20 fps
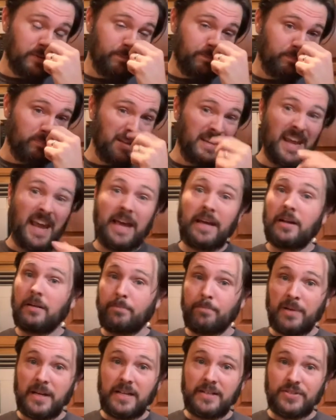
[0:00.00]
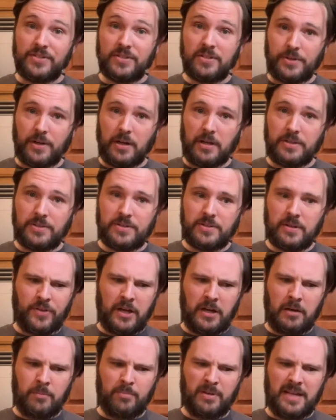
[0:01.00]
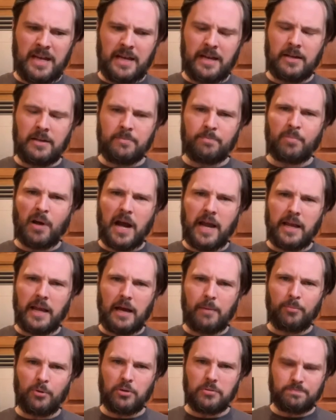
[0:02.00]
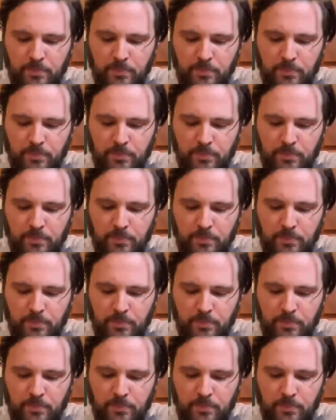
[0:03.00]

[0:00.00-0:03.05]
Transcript: banana-based sauce, uh, banana and pineapple.